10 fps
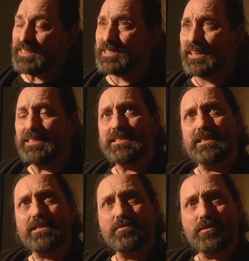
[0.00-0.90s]
the
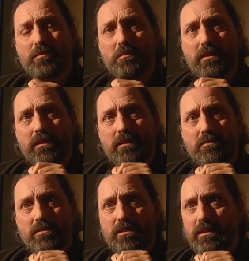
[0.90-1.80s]
census from uh,
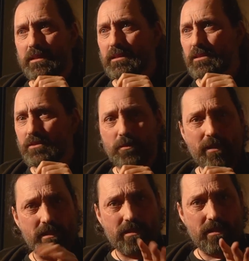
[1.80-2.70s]
was it 19? You know the
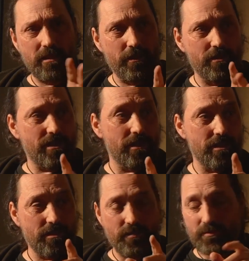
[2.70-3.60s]
way you can see the Irish
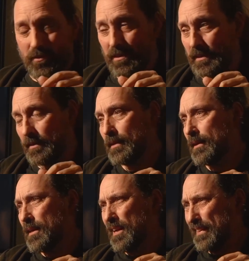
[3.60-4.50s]
census for free, and
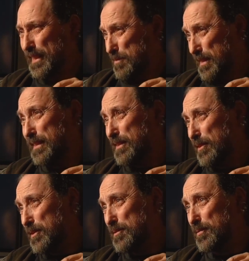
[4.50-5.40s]
I think it was
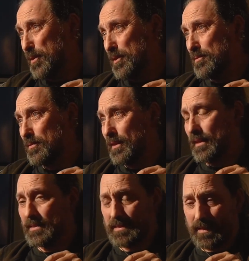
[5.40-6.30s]
thirty-five,
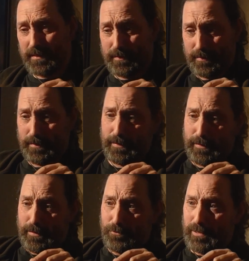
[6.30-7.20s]
and it said
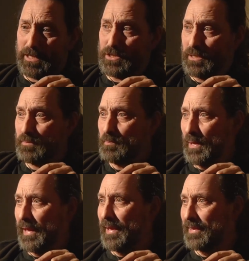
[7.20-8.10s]
religion,
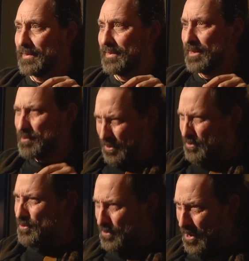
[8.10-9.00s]
pagan. I'm
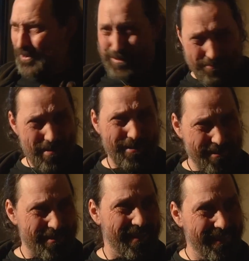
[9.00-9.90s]
like, Jesus, why did
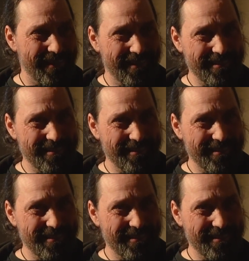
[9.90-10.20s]
you say that in